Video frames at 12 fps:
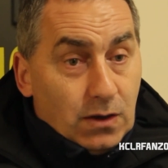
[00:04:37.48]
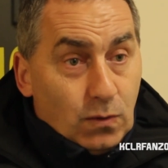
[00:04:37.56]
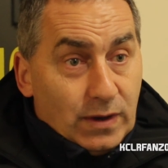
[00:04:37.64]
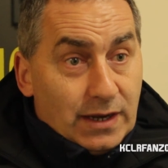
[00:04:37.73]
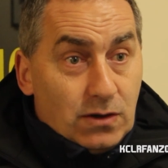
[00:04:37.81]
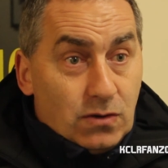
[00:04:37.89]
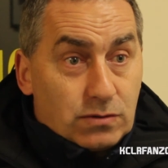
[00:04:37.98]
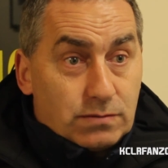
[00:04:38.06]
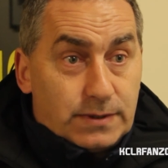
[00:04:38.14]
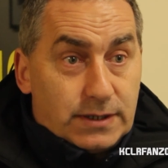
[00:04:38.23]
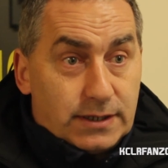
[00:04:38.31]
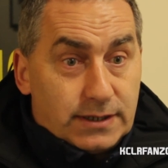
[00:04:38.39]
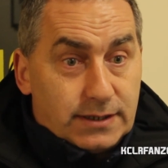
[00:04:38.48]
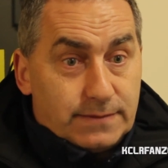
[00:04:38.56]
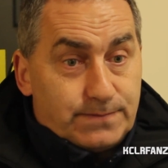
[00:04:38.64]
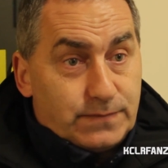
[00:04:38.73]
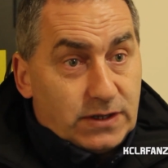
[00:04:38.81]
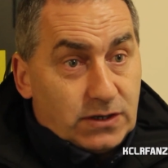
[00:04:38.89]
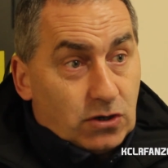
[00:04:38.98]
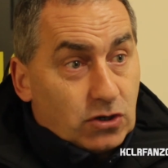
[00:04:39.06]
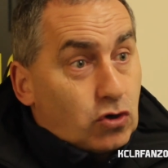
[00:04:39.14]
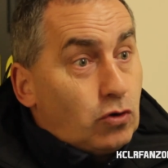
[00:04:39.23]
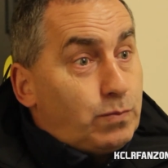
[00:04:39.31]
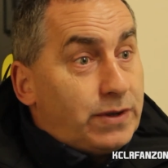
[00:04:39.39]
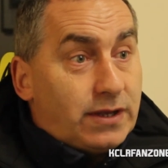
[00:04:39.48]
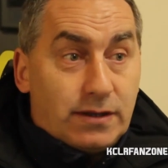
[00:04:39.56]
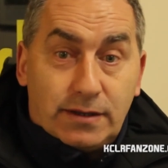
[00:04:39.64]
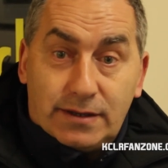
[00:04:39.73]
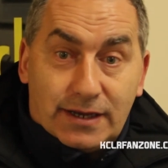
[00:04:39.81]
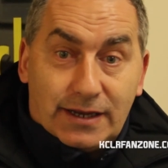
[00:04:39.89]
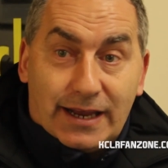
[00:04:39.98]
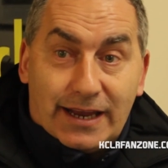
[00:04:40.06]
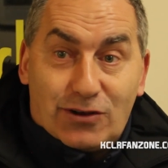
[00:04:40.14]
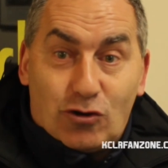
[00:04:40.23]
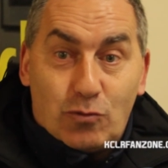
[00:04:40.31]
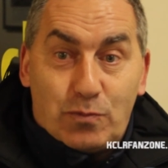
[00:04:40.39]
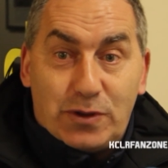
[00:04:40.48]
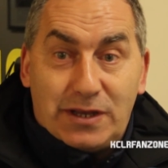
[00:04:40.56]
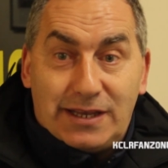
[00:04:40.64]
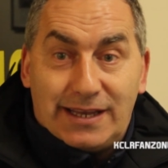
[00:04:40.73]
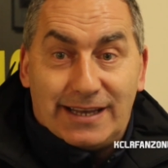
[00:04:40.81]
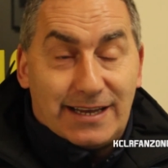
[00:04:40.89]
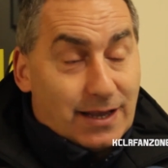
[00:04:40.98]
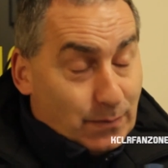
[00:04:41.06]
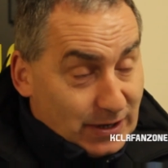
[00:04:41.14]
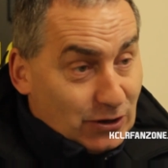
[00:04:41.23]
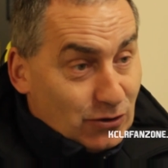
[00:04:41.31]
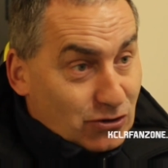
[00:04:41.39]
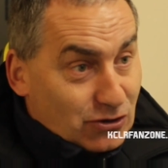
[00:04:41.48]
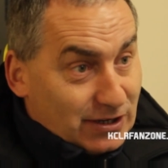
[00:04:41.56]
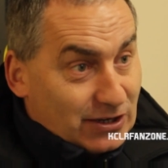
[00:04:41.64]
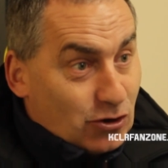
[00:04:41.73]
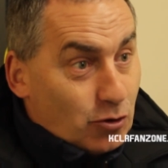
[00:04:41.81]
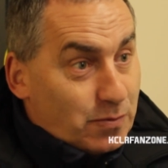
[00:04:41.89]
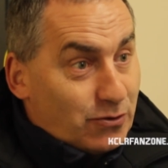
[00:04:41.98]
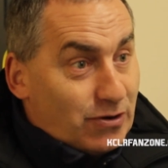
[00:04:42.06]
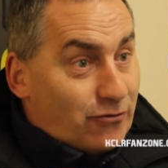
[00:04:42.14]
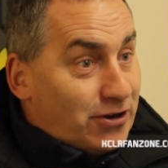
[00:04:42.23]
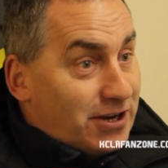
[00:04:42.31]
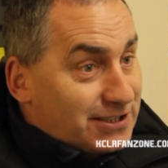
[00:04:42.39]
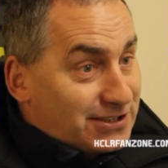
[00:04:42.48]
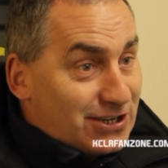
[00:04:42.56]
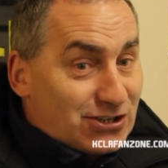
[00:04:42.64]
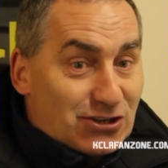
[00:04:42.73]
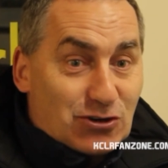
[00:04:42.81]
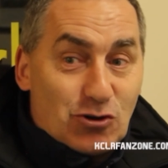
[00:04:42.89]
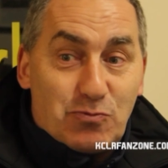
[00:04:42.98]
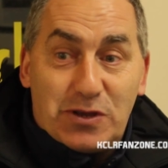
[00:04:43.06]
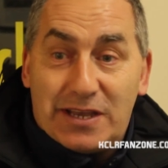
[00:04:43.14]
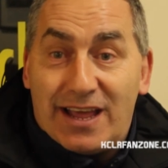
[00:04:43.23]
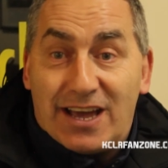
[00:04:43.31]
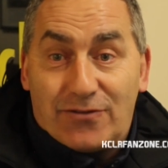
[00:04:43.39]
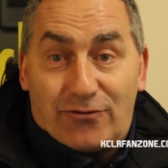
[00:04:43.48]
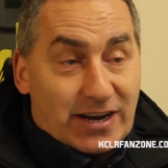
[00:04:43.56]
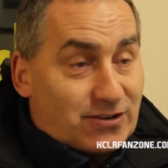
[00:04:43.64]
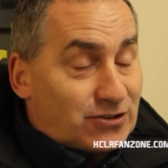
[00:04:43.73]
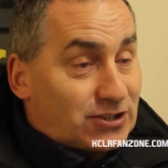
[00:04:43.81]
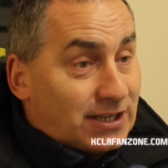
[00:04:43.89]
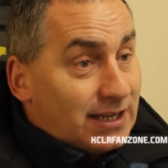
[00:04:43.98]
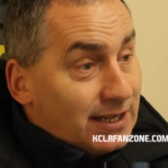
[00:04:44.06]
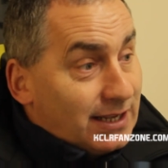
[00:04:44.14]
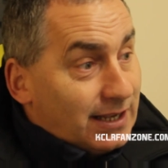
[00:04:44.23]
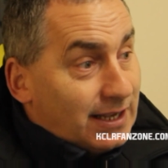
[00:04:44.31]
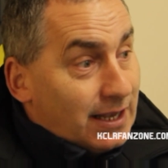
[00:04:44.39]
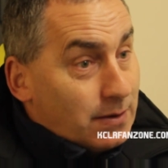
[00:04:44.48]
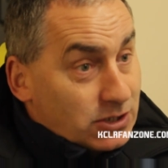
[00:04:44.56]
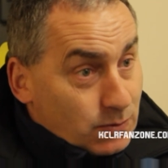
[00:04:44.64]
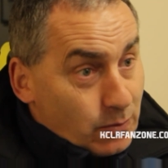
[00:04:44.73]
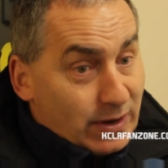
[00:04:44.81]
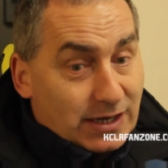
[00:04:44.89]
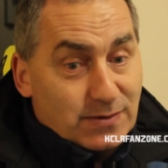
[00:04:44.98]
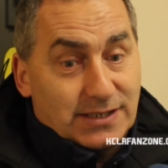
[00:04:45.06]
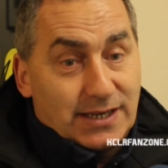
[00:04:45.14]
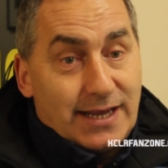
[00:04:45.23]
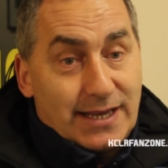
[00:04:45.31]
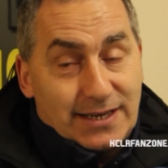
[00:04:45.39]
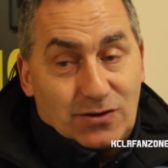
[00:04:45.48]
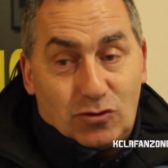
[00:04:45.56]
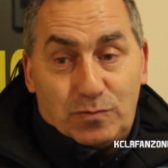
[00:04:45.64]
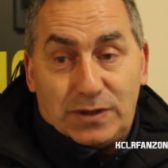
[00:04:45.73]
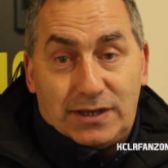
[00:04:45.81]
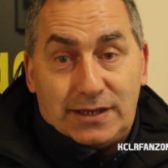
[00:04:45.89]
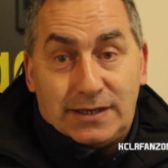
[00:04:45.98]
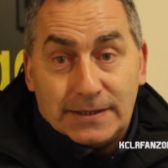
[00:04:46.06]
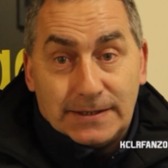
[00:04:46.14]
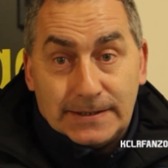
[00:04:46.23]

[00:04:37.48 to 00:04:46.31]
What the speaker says: Well, look, it could be a bit of luck. It could be a referee decision. It could be a lot of factors. Someone making a mistake. It could be